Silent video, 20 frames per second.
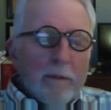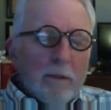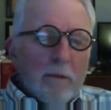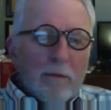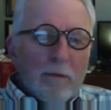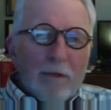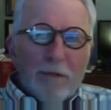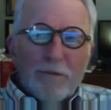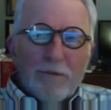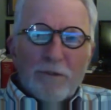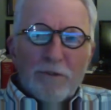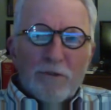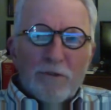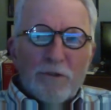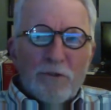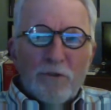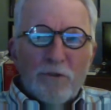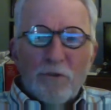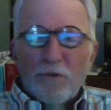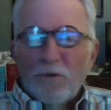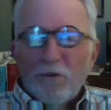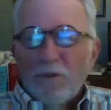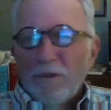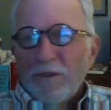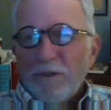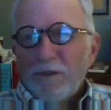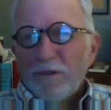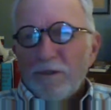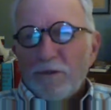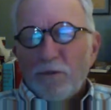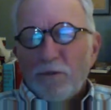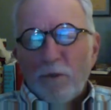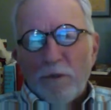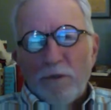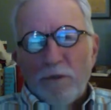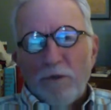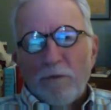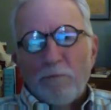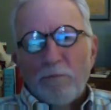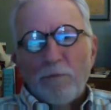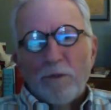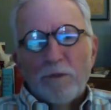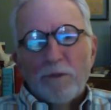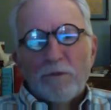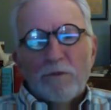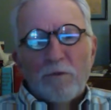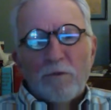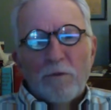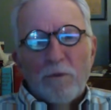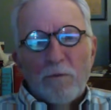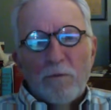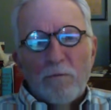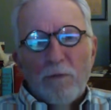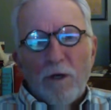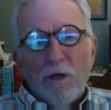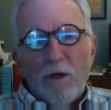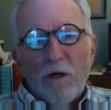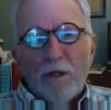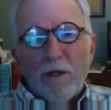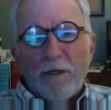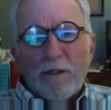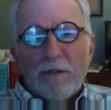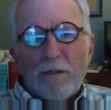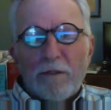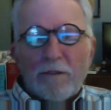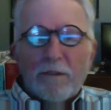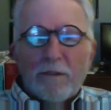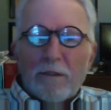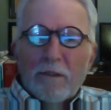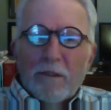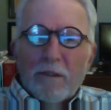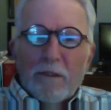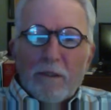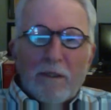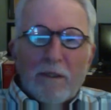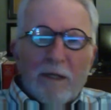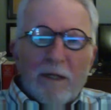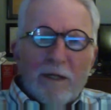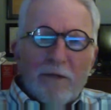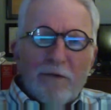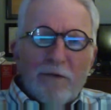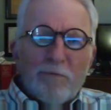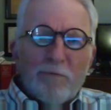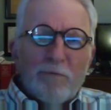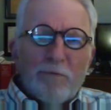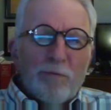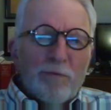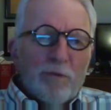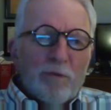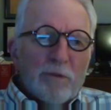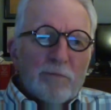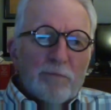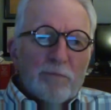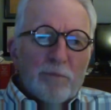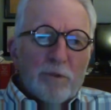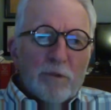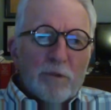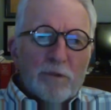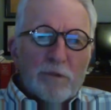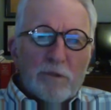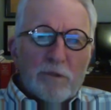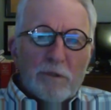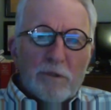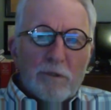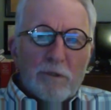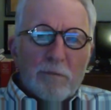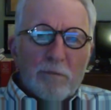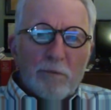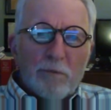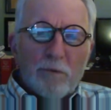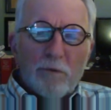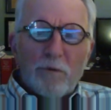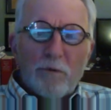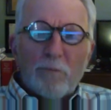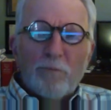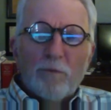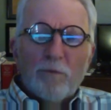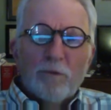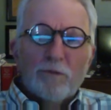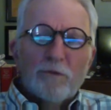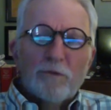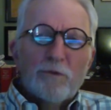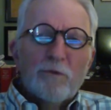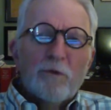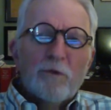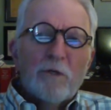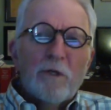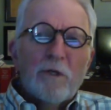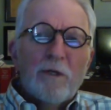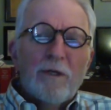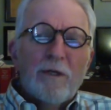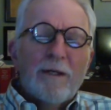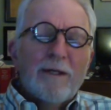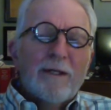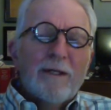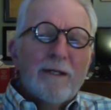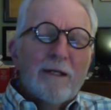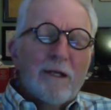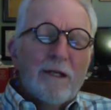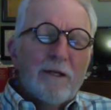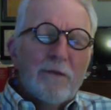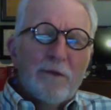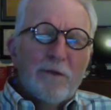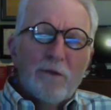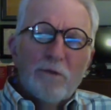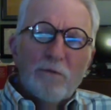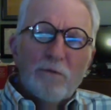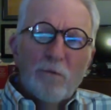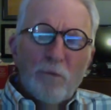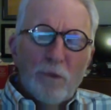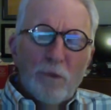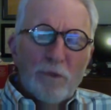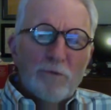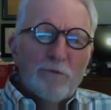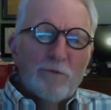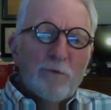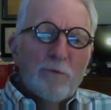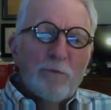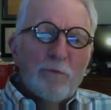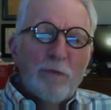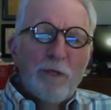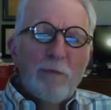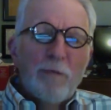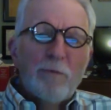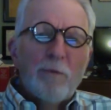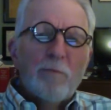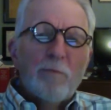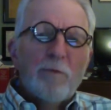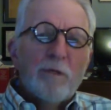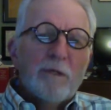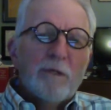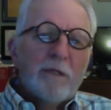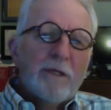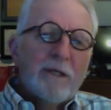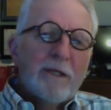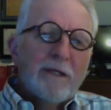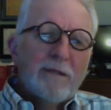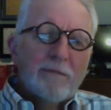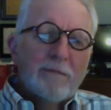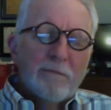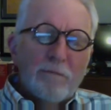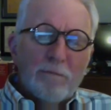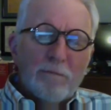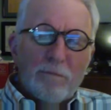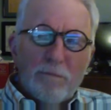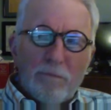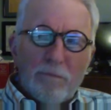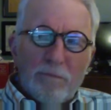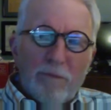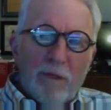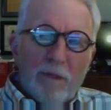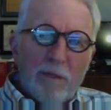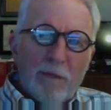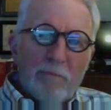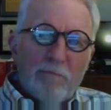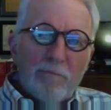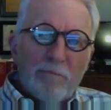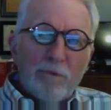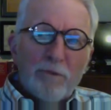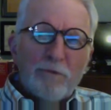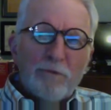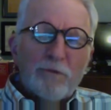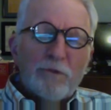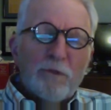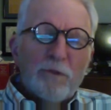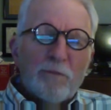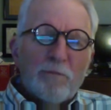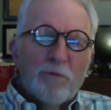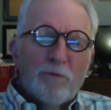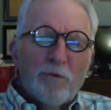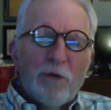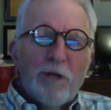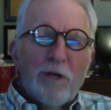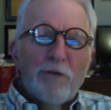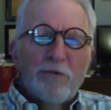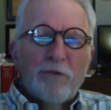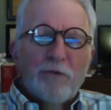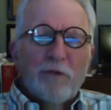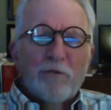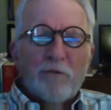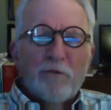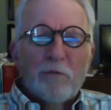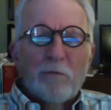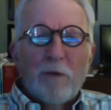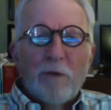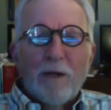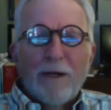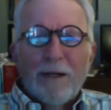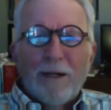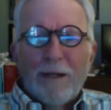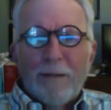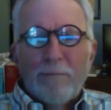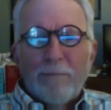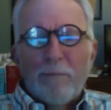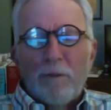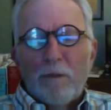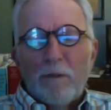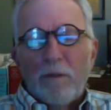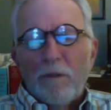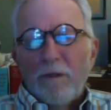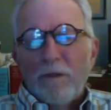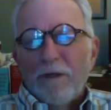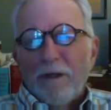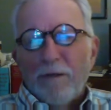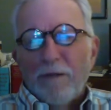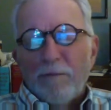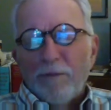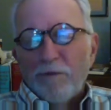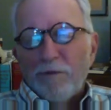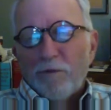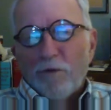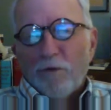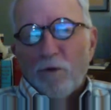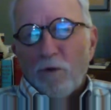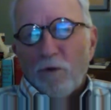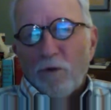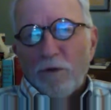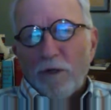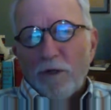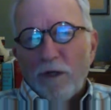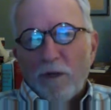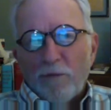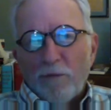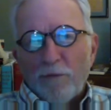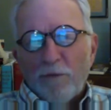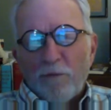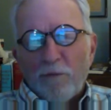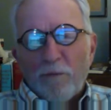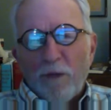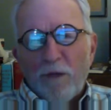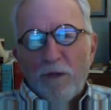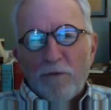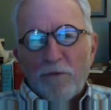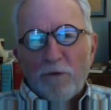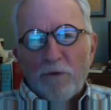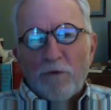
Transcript: When I was in school, you just went to the bookstore and bought it. I don't even put books in the Baruch bookstore. They're wonderful people, but they boost the price of them up. I've been told it helps to pay for